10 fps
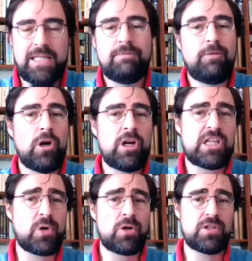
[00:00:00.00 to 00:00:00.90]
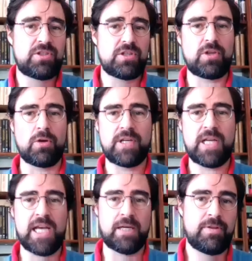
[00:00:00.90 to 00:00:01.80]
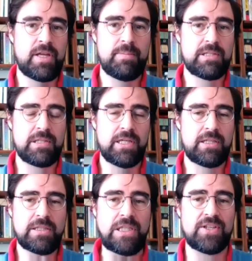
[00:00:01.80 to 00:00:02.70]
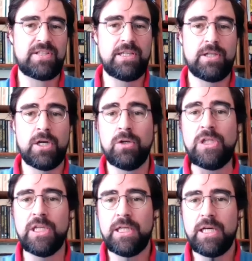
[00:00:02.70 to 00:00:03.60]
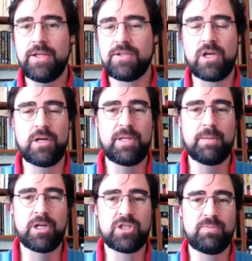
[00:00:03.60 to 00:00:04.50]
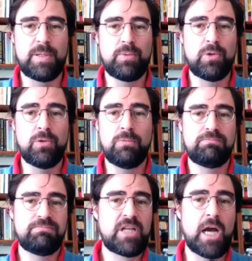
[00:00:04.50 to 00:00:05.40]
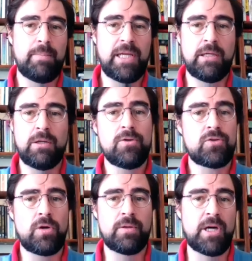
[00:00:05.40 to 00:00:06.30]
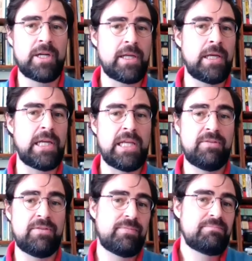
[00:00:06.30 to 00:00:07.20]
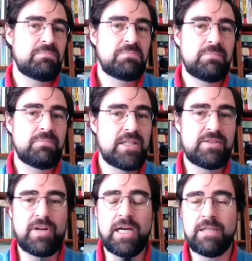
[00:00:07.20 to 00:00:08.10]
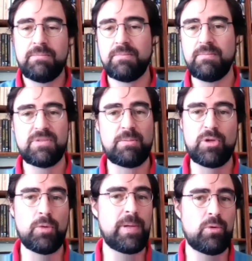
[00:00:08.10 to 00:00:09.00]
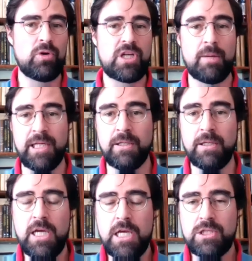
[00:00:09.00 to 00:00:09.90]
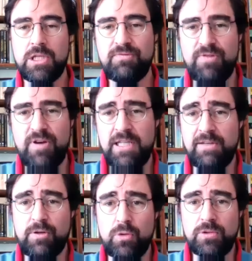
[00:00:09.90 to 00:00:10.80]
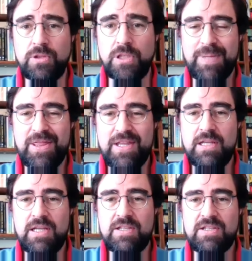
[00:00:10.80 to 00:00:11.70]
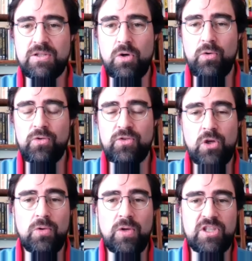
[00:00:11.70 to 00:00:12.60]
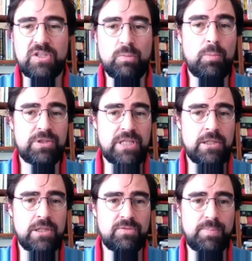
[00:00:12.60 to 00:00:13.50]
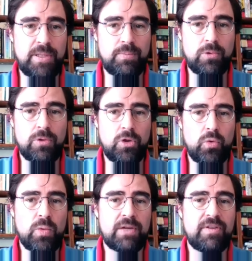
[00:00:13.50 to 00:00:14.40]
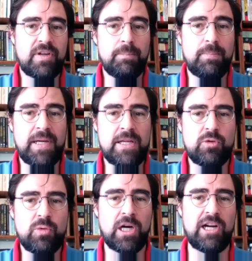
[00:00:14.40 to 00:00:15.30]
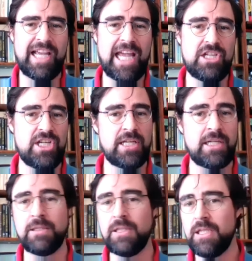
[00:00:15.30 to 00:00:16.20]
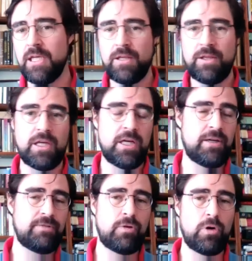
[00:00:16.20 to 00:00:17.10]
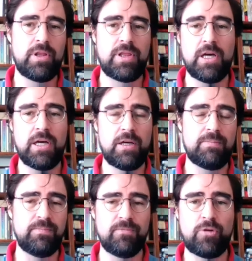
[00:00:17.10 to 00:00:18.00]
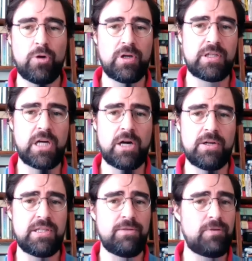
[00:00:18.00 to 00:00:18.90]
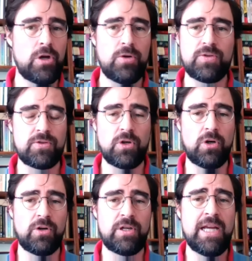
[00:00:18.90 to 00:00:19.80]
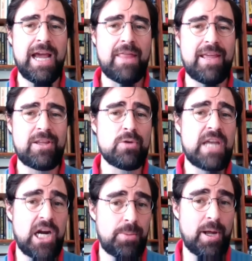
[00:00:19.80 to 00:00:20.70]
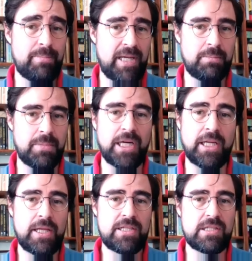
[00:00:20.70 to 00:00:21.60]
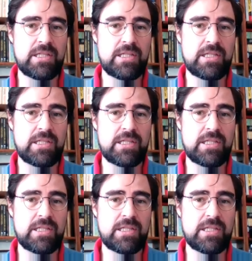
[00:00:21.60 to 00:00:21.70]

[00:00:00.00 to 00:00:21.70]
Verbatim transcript: And forex brokers just don't care. For them, it's like a casino. There's going to be a bunch of people who come in, lose all the money, and leave. It's fine some new people will come in. So it's very difficult. But there's also a small percentage of people who work for companies who are hedging the for the for currency flows and so on, and they don't care about making money. They